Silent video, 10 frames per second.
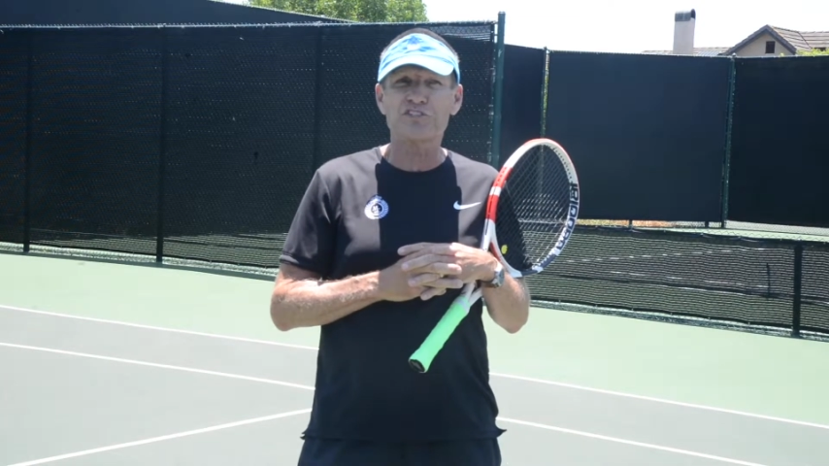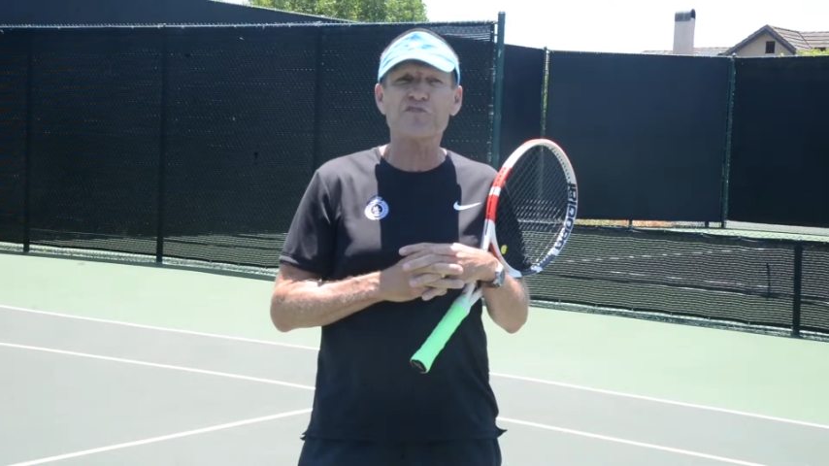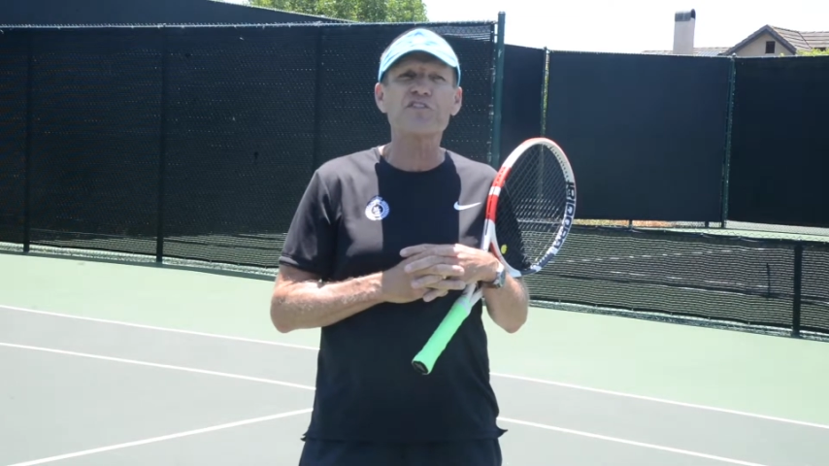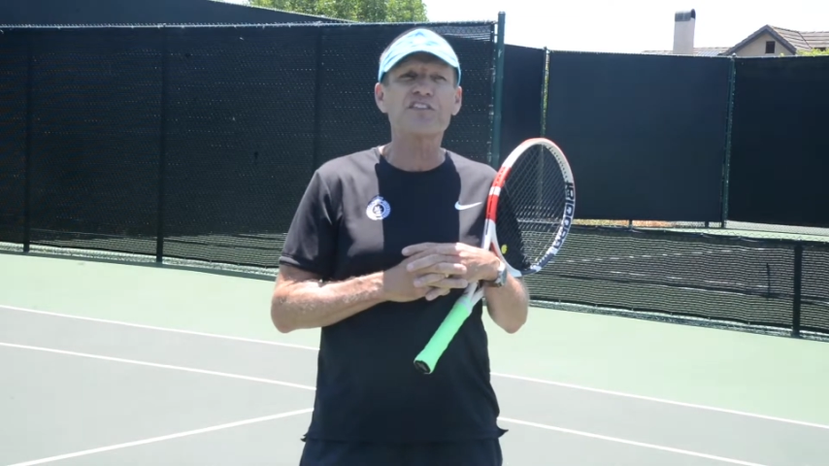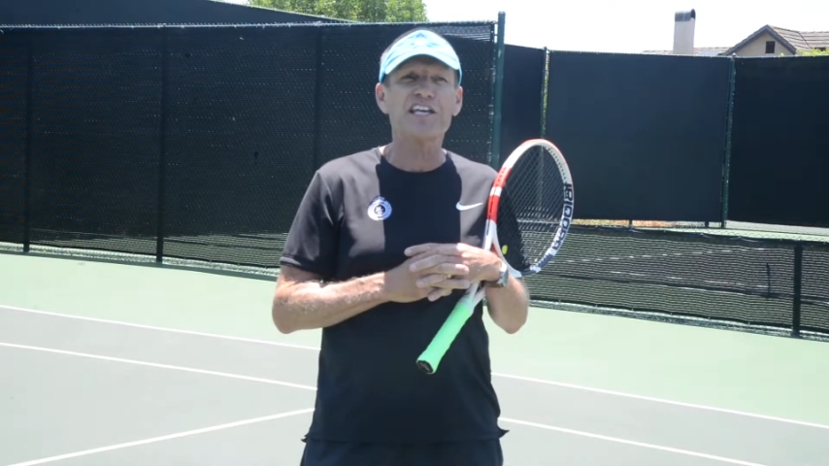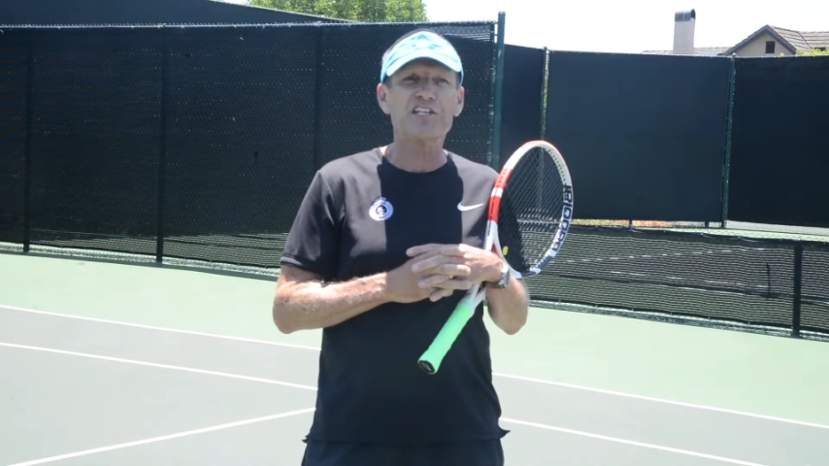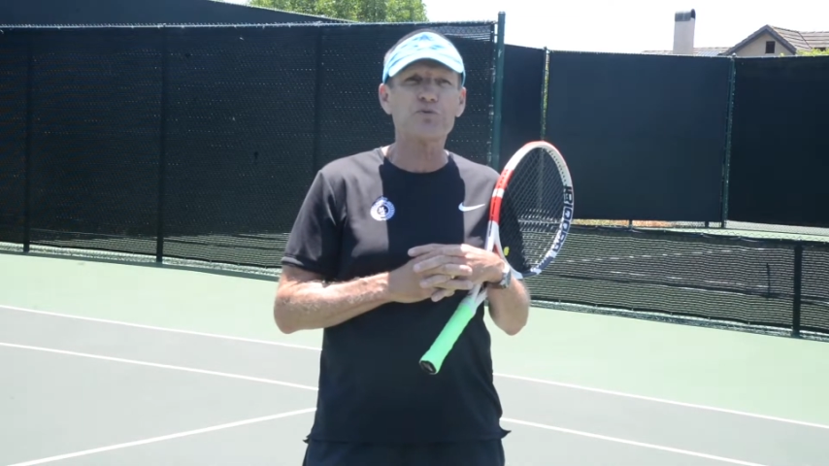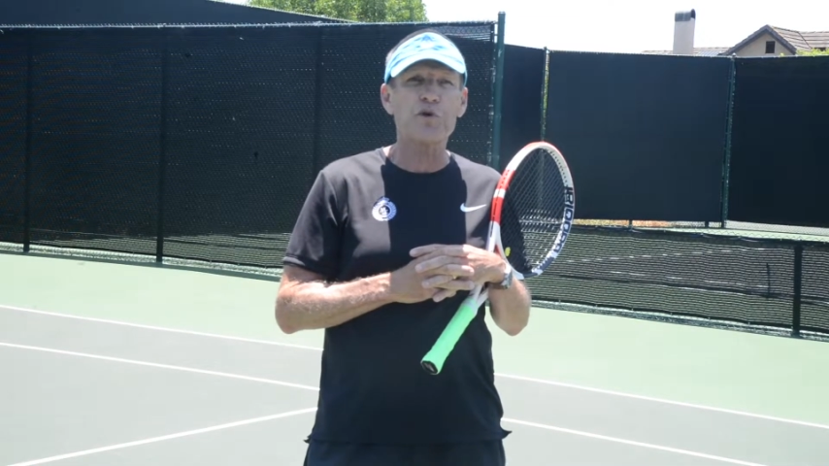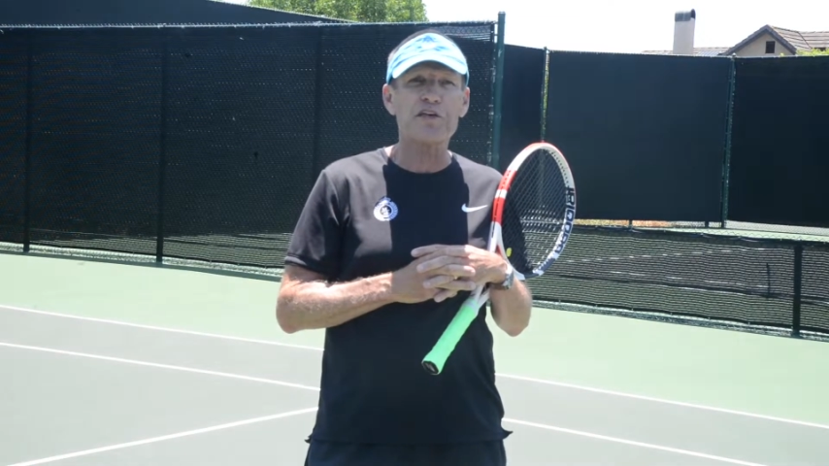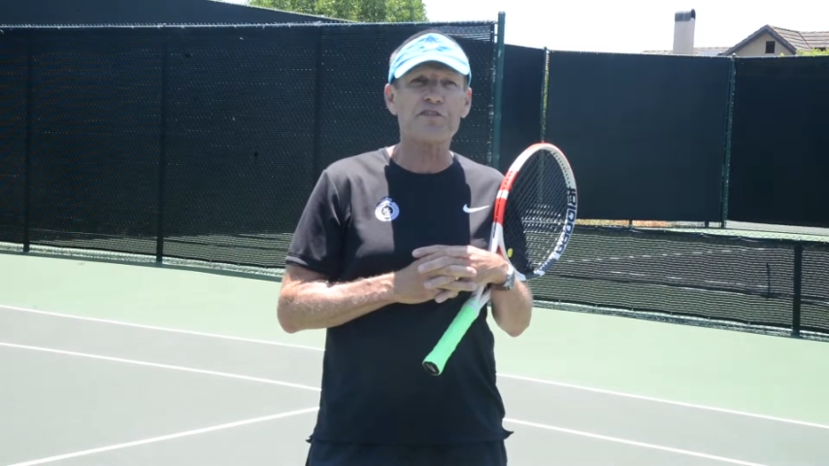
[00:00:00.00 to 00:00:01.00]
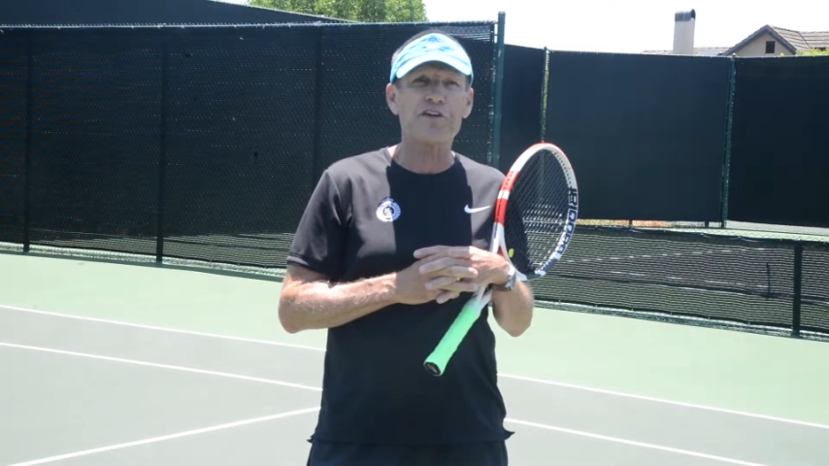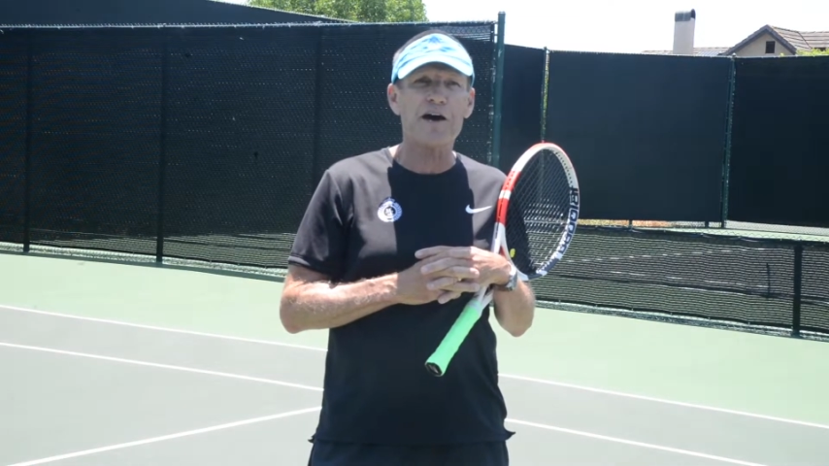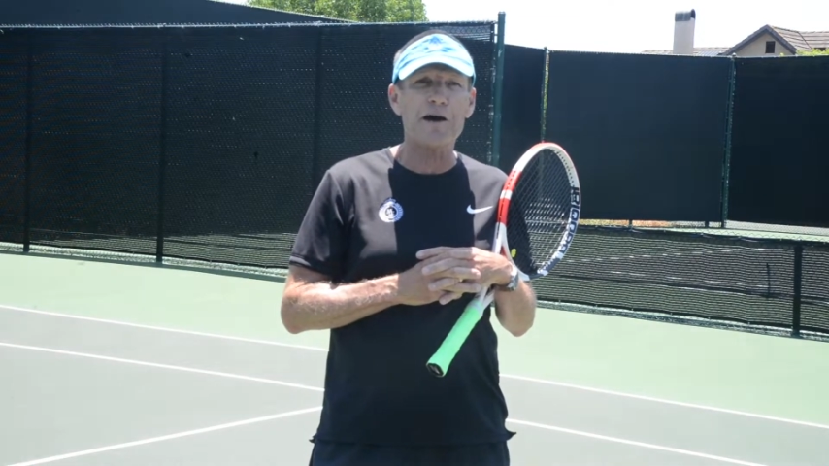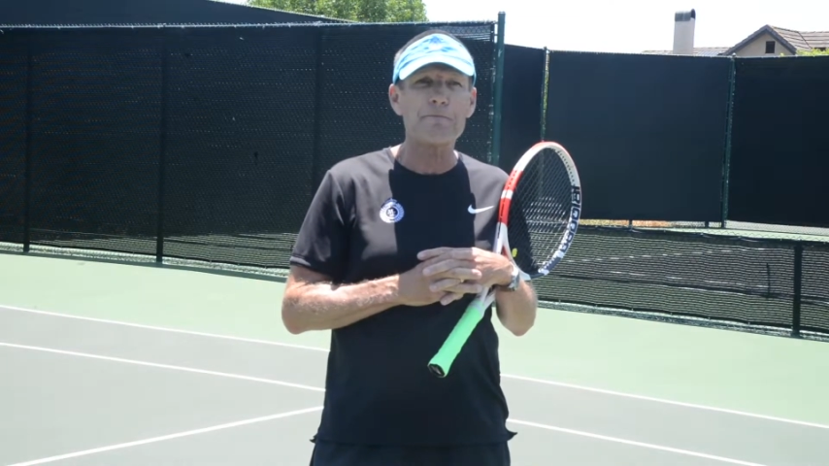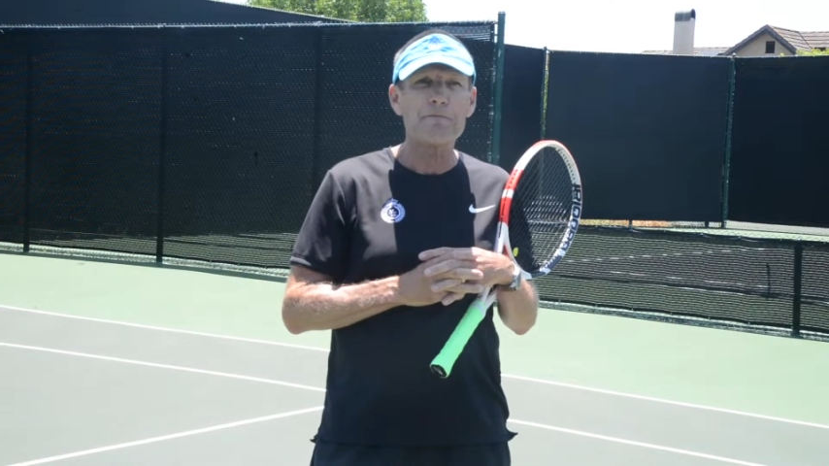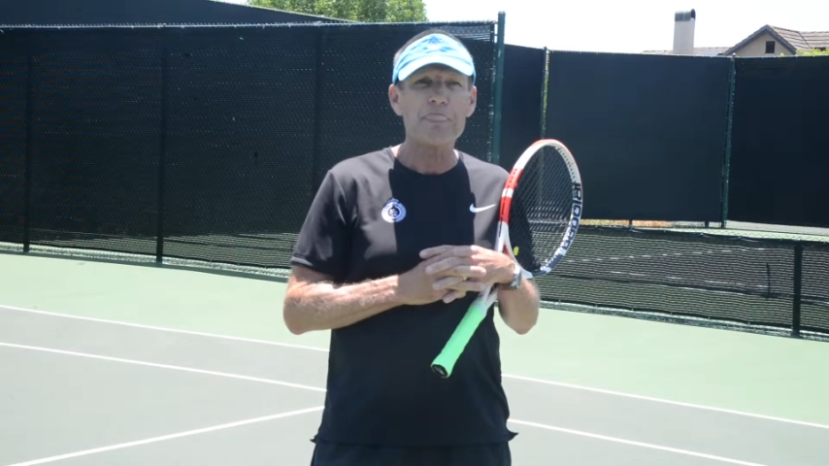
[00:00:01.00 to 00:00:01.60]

different things with uh,